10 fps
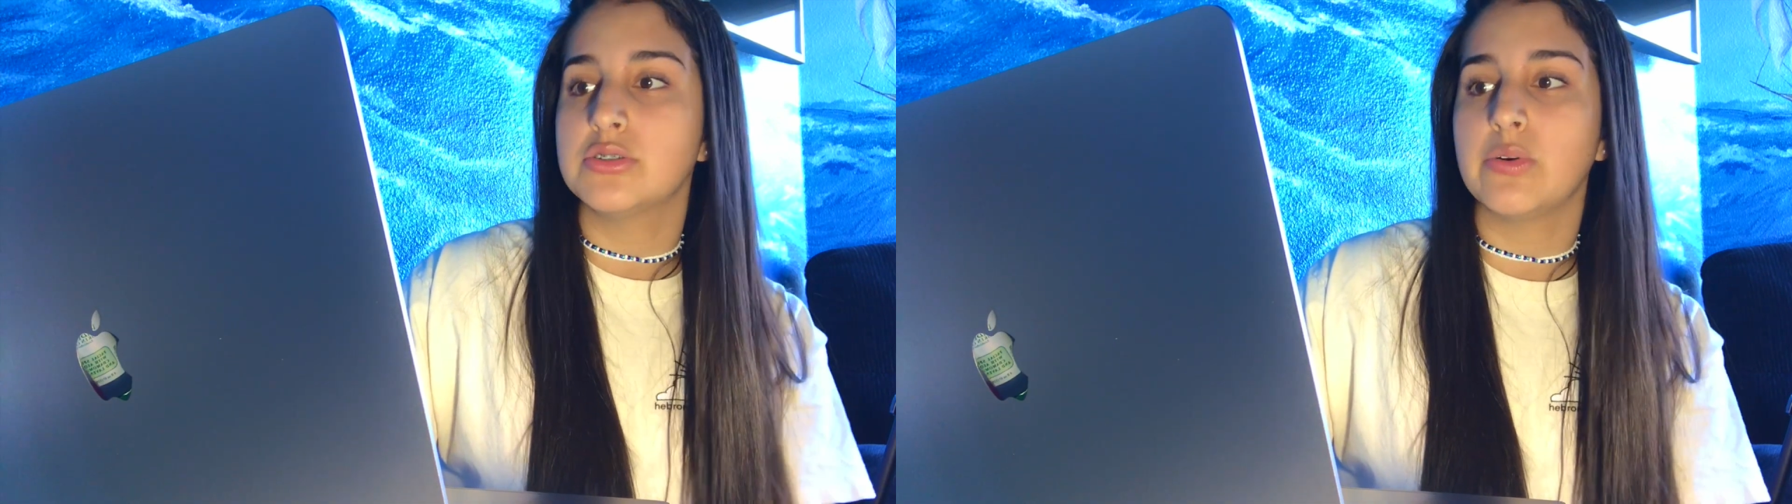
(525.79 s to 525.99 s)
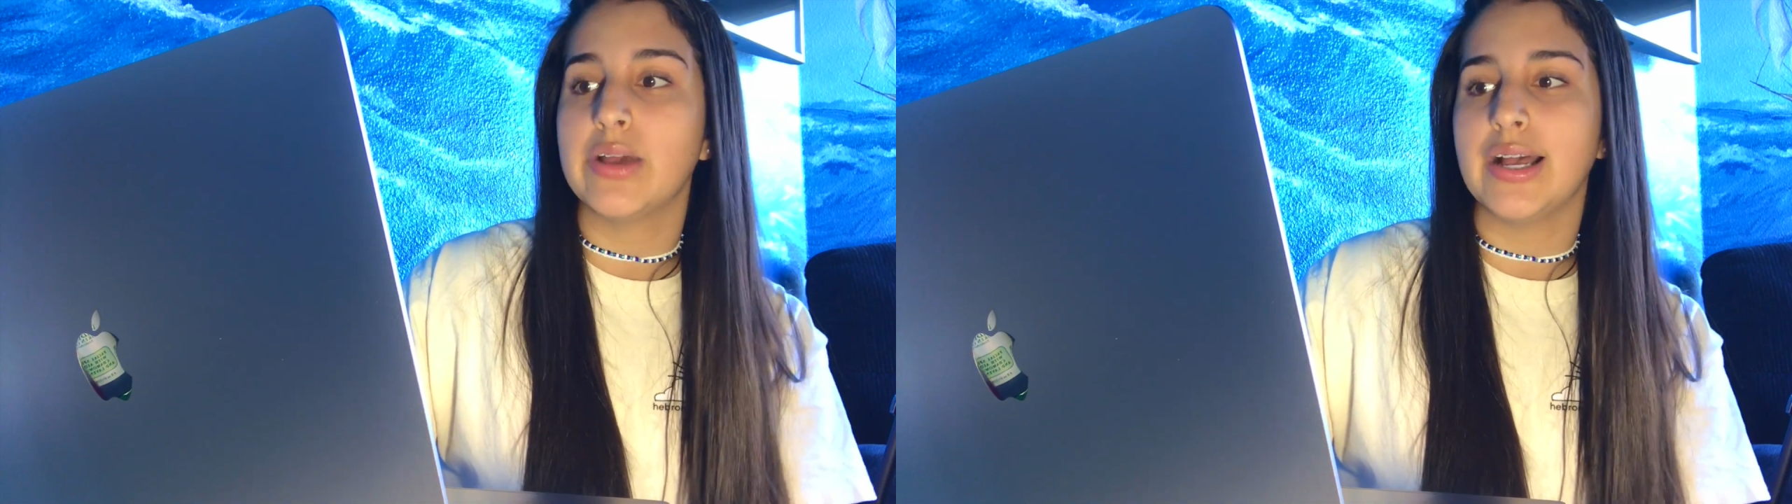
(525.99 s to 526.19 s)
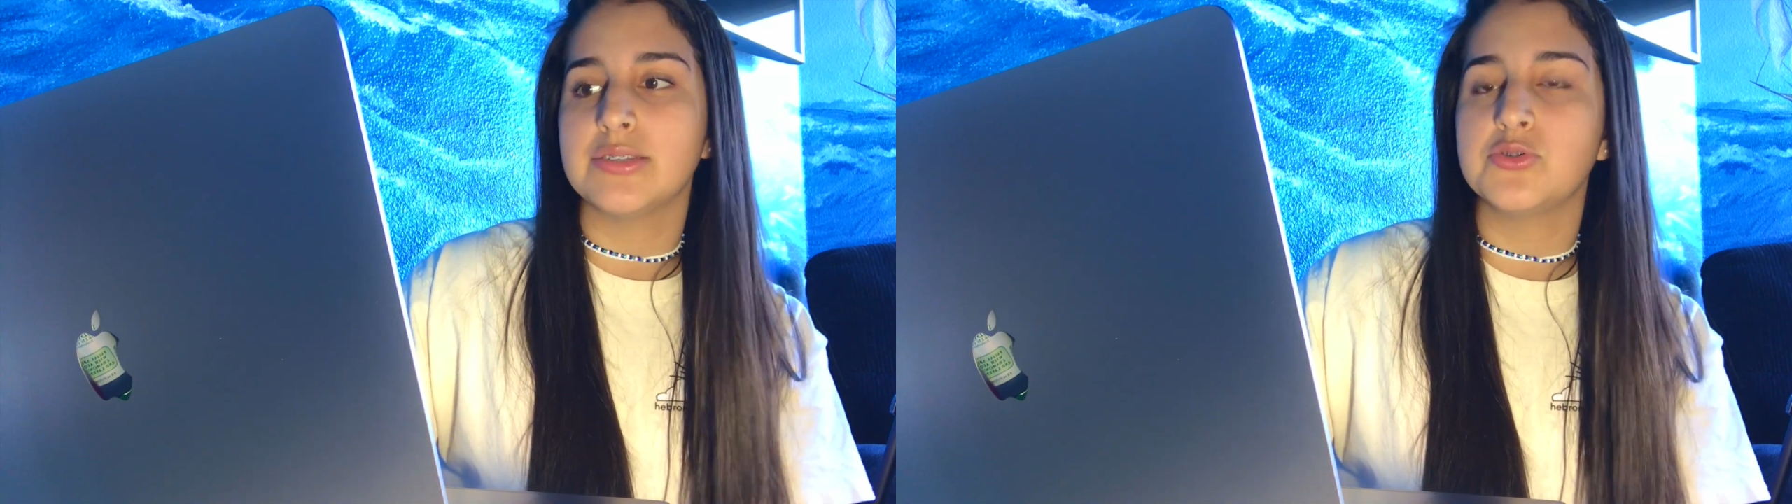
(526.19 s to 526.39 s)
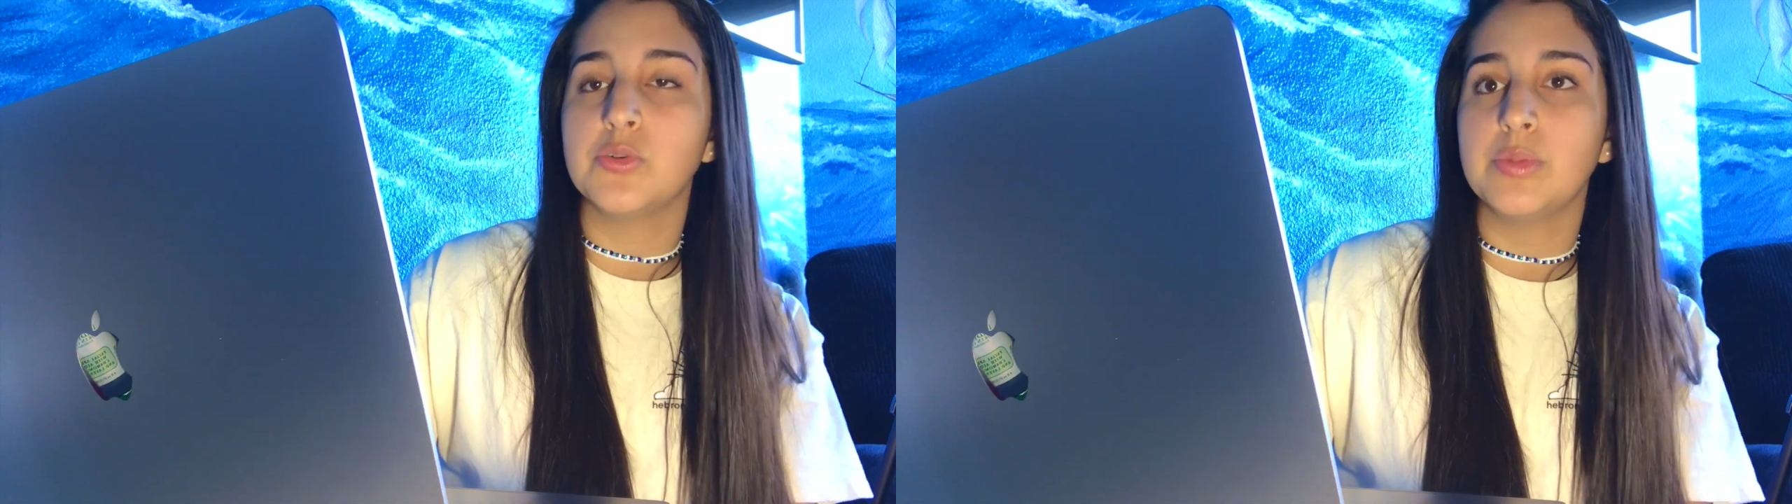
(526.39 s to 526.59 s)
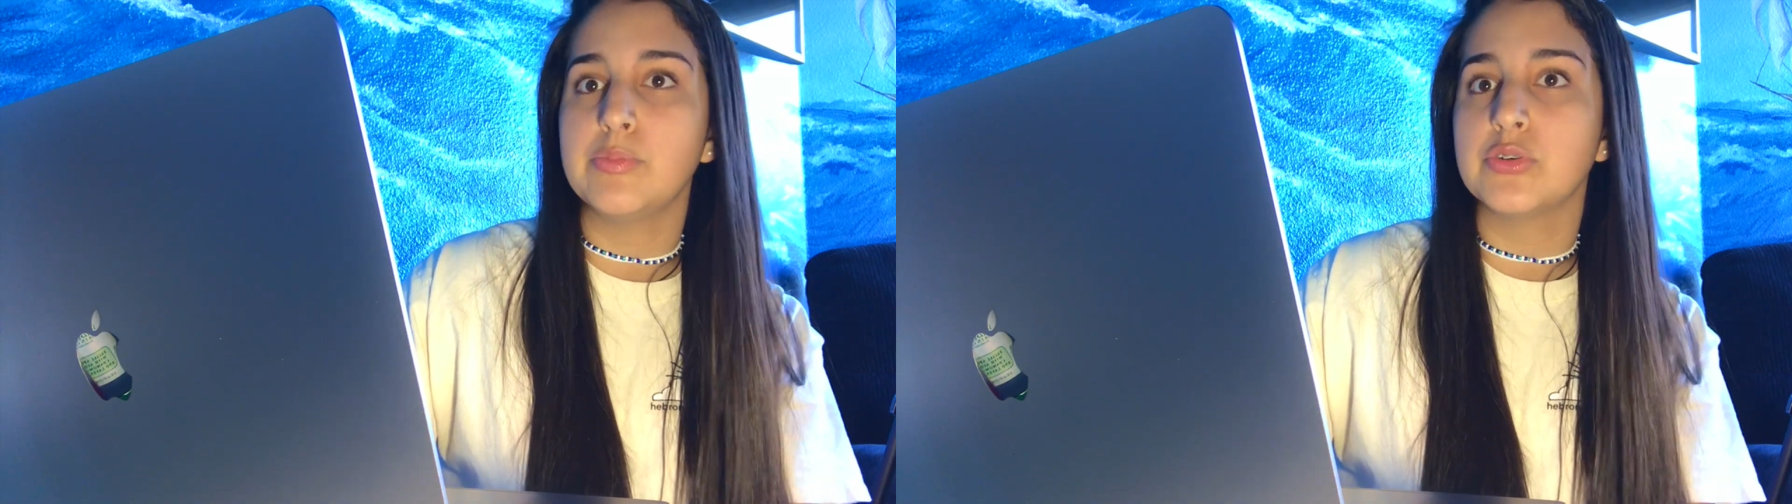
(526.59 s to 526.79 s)
so it has two
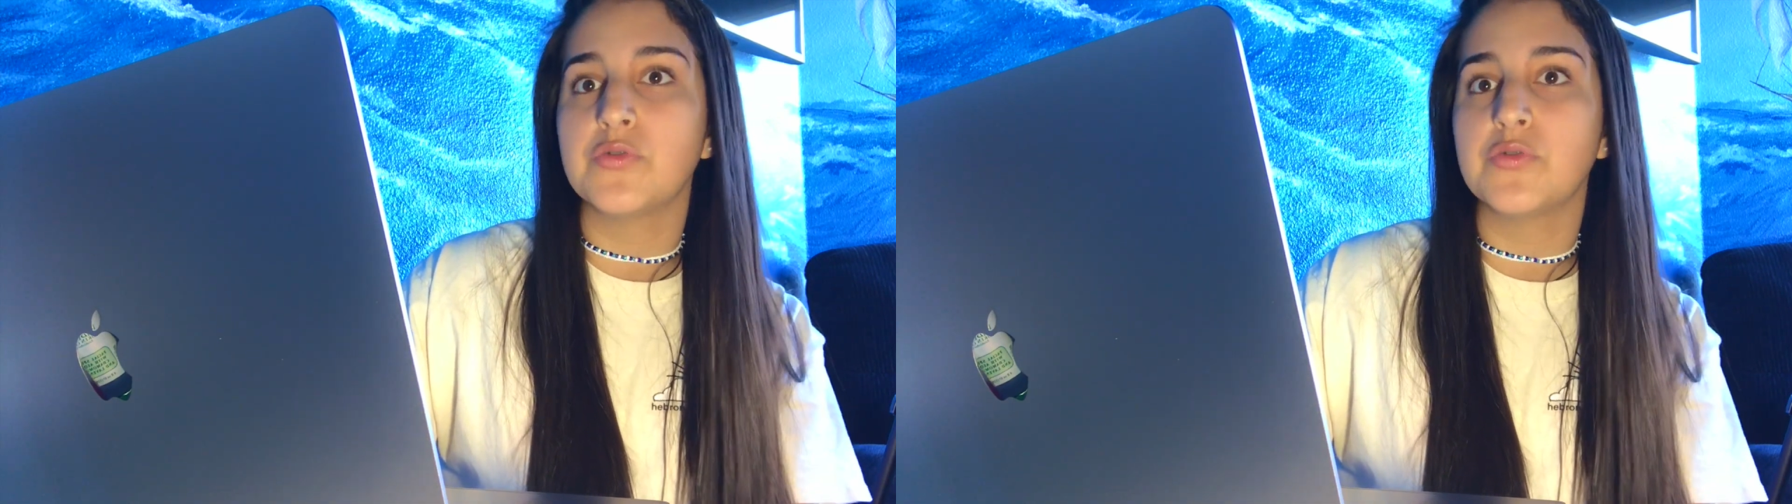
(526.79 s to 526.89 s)
people's